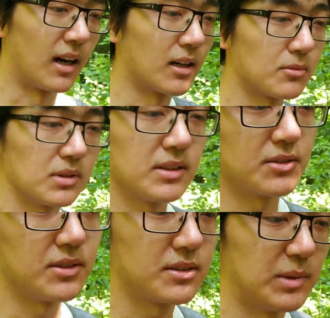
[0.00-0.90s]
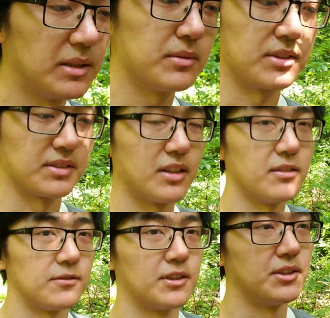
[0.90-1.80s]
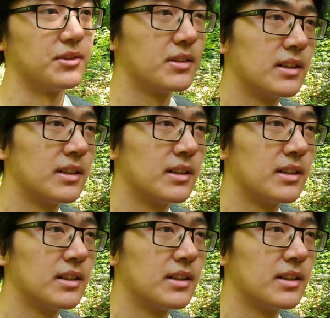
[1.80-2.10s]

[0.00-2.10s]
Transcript: aren't really going to be able to solve for you,